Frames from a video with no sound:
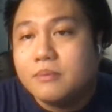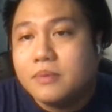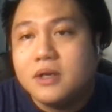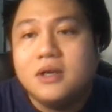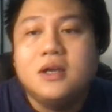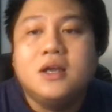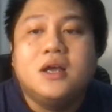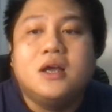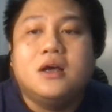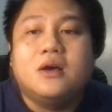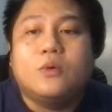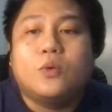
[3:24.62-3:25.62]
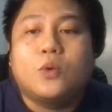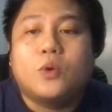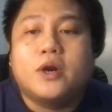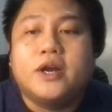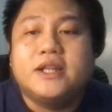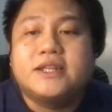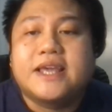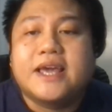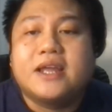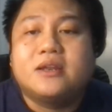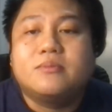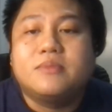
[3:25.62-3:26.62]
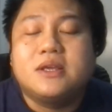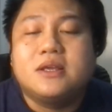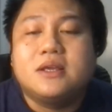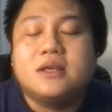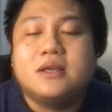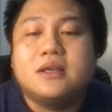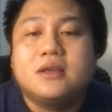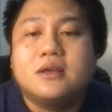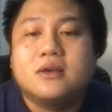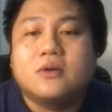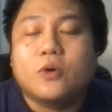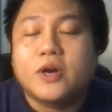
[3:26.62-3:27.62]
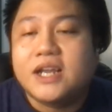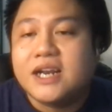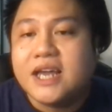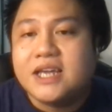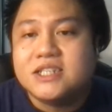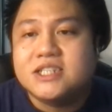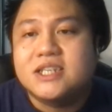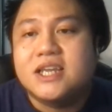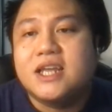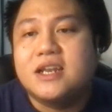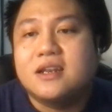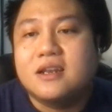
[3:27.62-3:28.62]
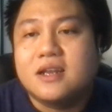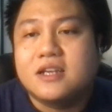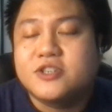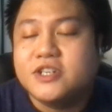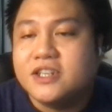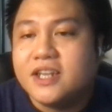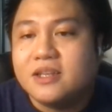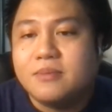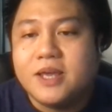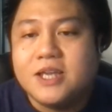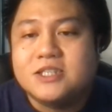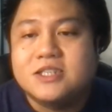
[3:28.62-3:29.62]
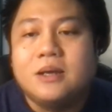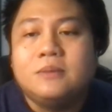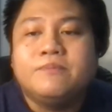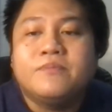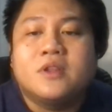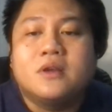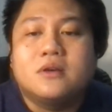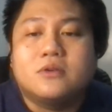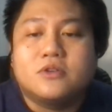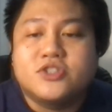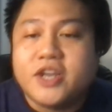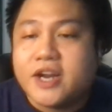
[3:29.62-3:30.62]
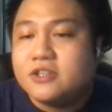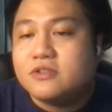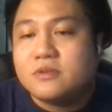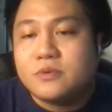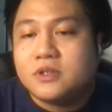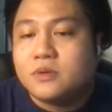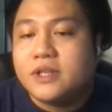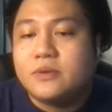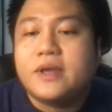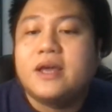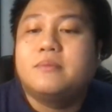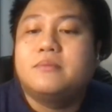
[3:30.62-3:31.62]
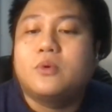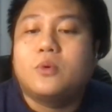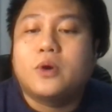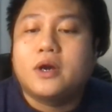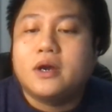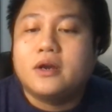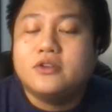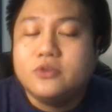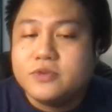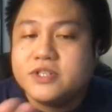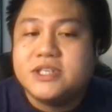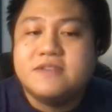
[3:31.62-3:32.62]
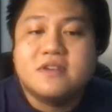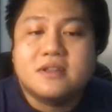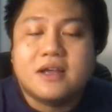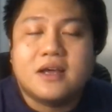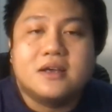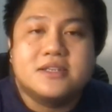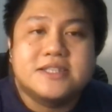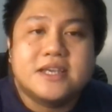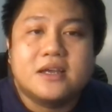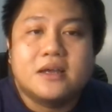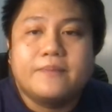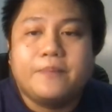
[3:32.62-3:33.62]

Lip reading: hub, or it can be organized in a certain database, shared to the World Wide Web, or you receive it as